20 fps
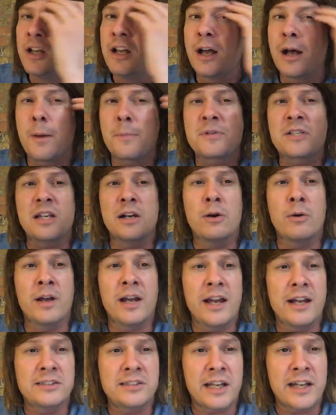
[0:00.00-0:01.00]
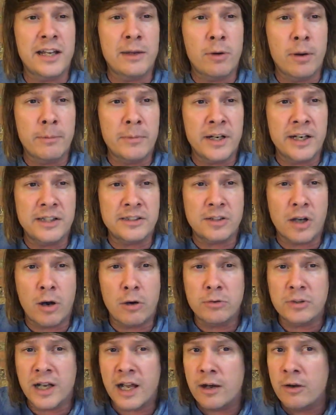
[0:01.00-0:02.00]
I'm still here, it's 81 minutes
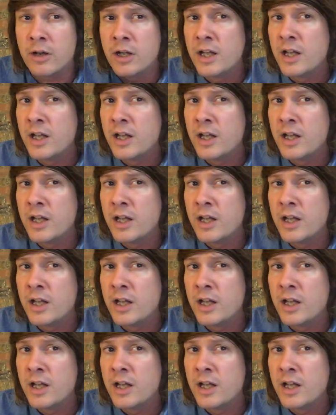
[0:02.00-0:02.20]
old now.